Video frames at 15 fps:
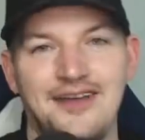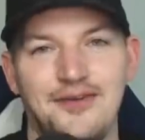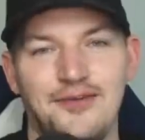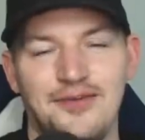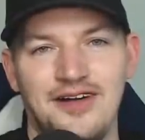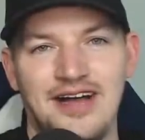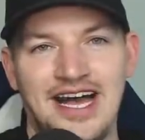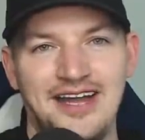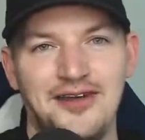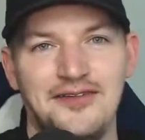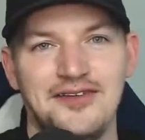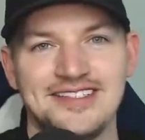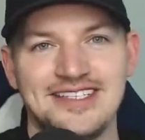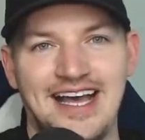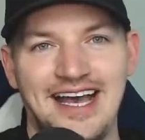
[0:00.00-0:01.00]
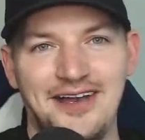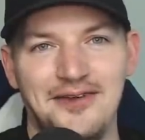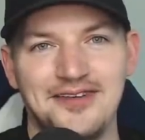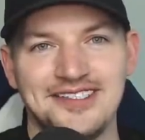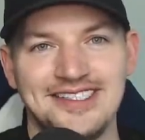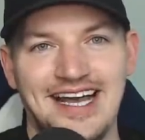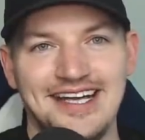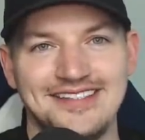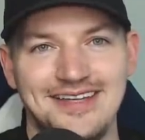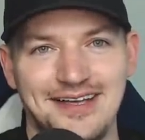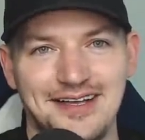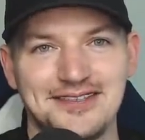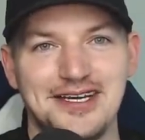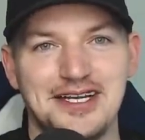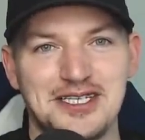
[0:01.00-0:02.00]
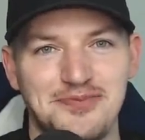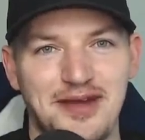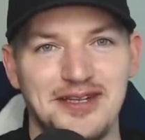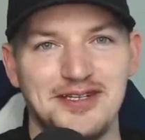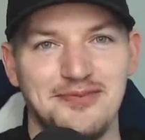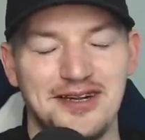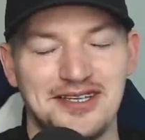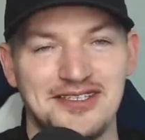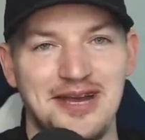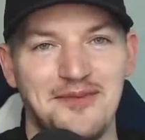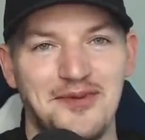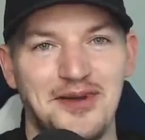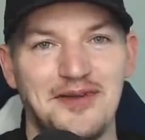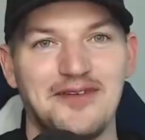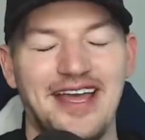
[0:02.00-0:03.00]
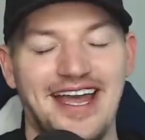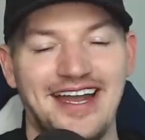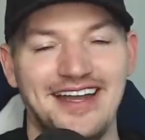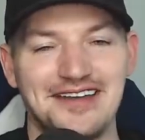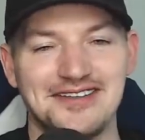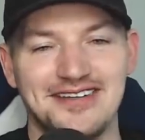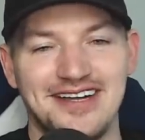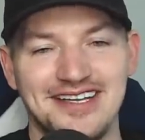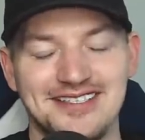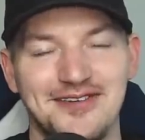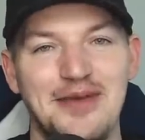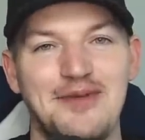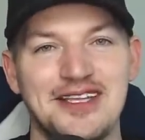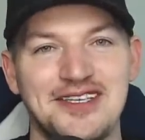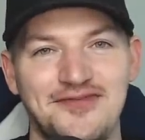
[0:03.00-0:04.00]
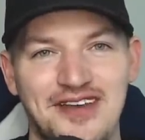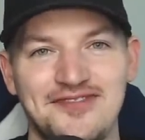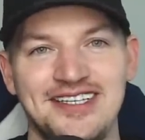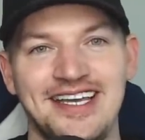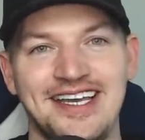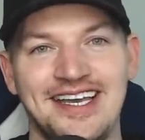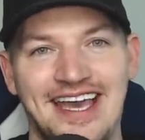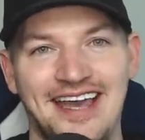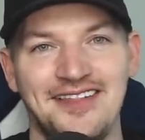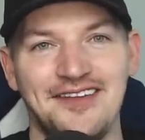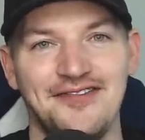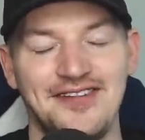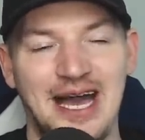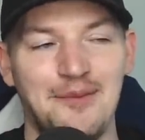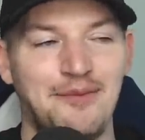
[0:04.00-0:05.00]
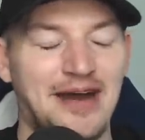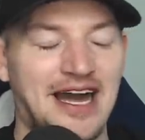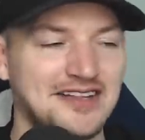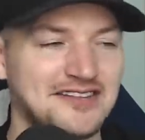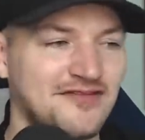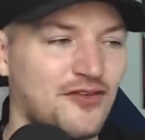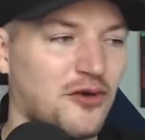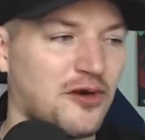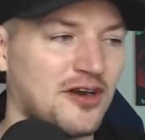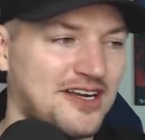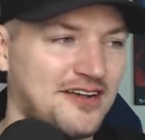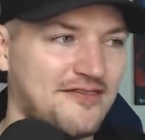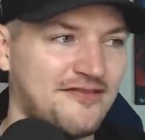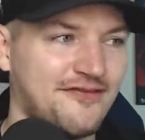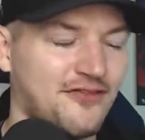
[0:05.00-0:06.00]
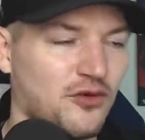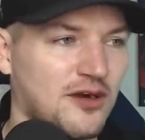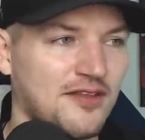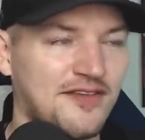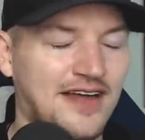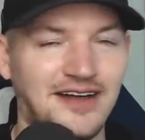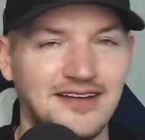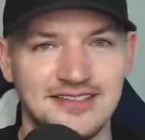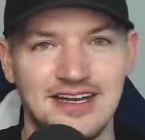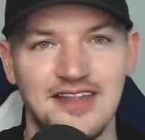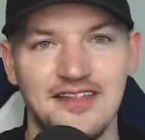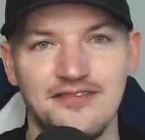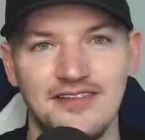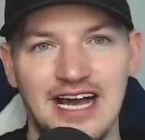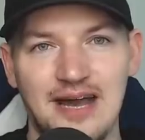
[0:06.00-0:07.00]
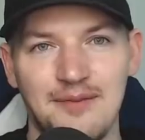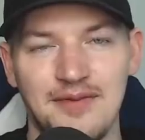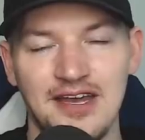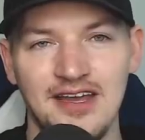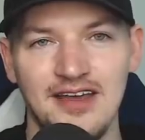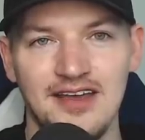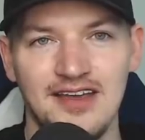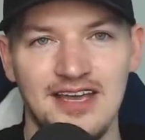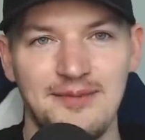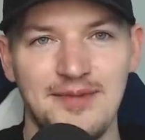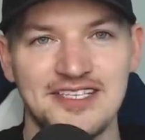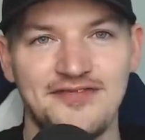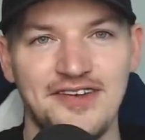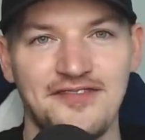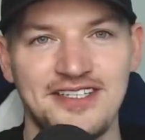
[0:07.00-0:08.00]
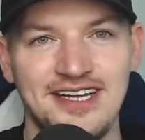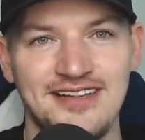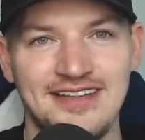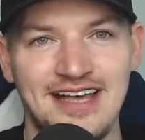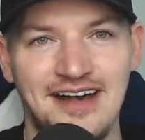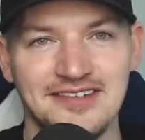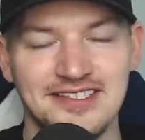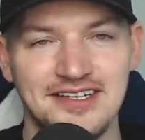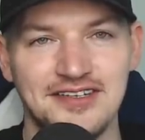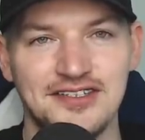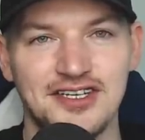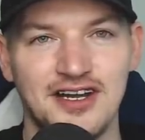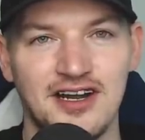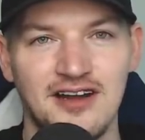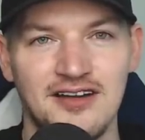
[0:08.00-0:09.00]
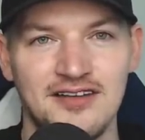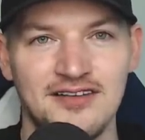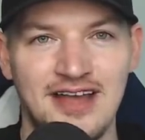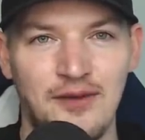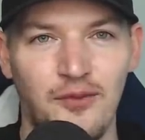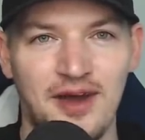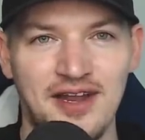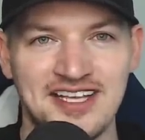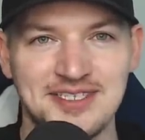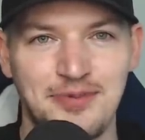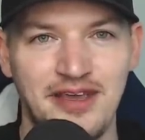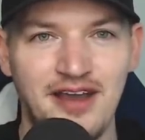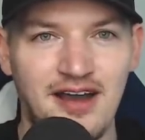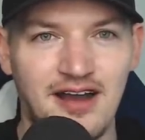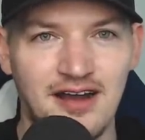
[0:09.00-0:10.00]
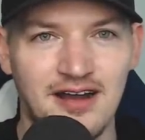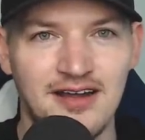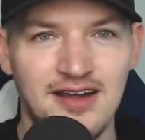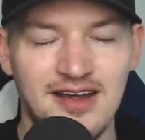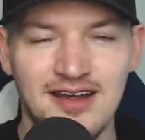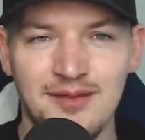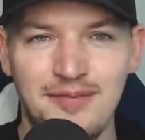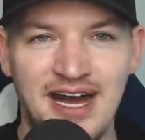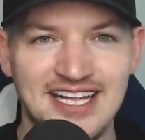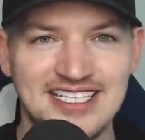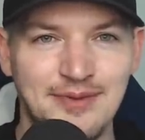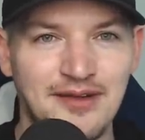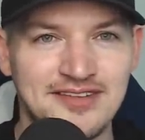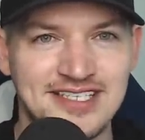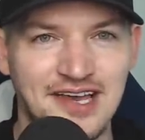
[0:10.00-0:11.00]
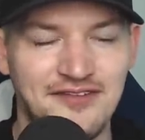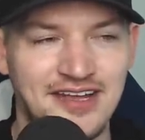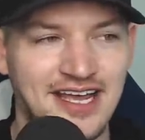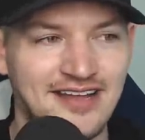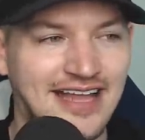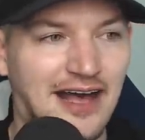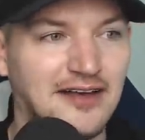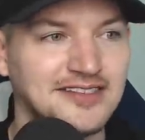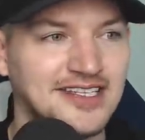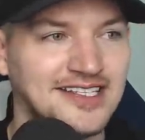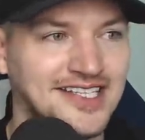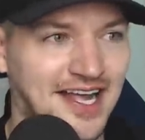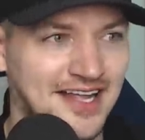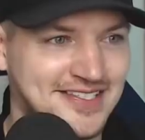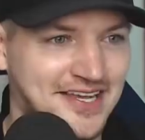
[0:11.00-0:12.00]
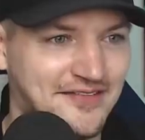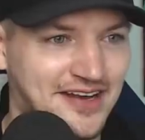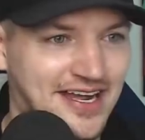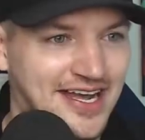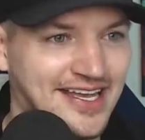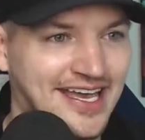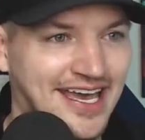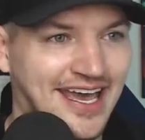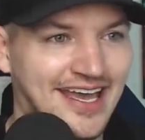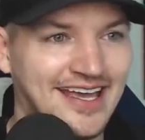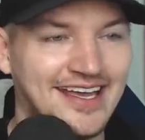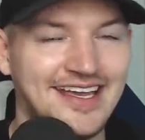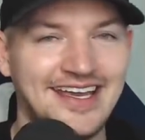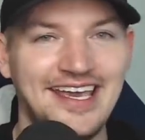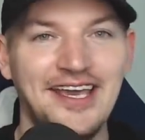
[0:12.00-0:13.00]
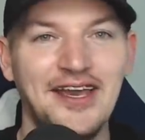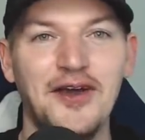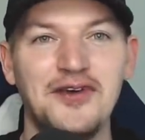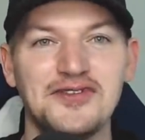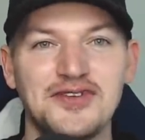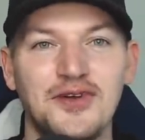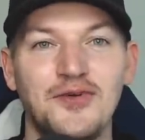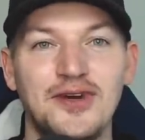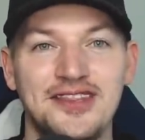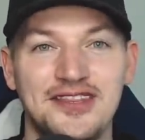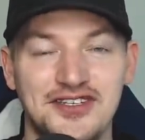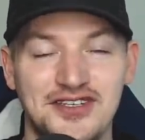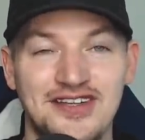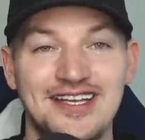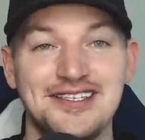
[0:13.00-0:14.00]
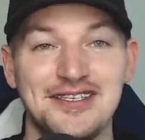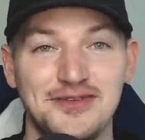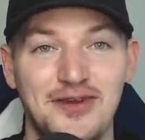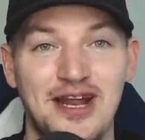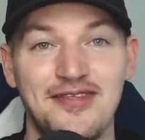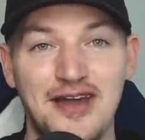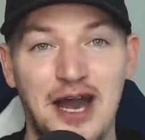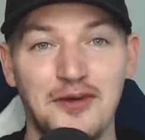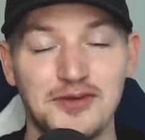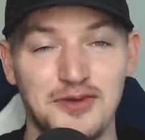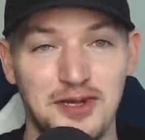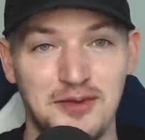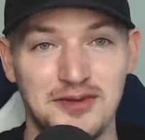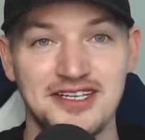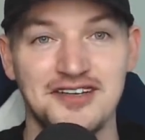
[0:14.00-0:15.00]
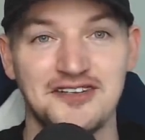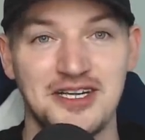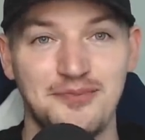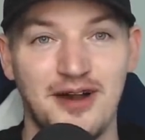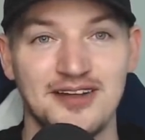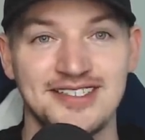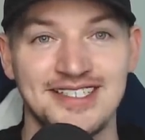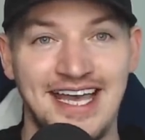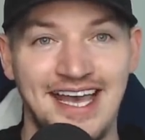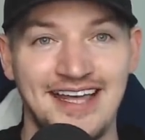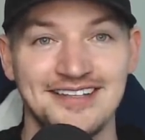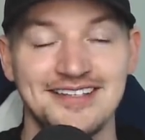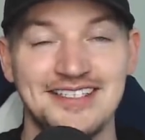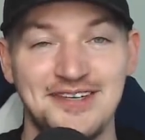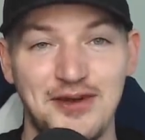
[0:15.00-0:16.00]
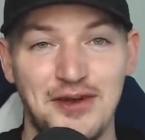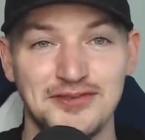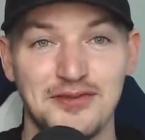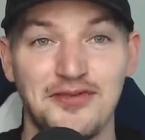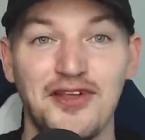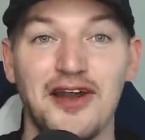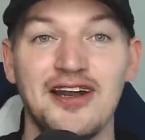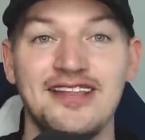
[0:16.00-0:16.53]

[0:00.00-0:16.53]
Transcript: I, was. was I, know the, I know the sizing because I just spent too much time going over the hand yesterday. So he bets fifteen K on the flop, pots forty-four thousand on the flop. He bets fifteen thousand, turn one S P R, pot's about seventy-eight thousand. He's got seventy-nine K. He goes with, the, this is what I thought was one of the most interesting parts of the hands because he goes with thirty